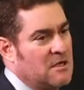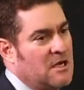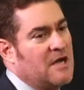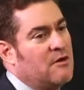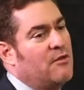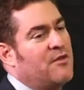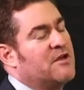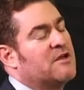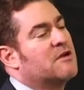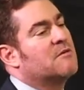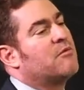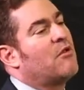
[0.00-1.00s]
I don't think you
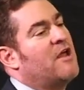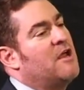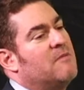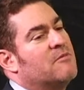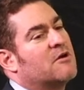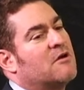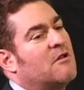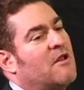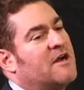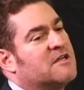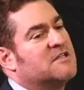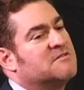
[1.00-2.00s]
could blame the
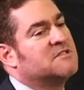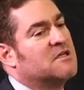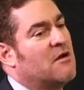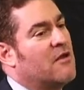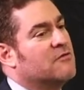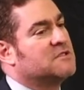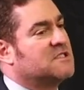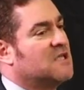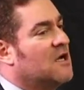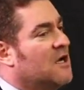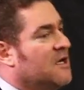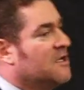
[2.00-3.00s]
collectives on either
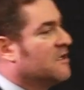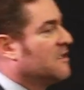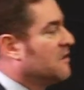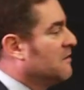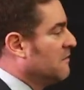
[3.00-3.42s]
side. I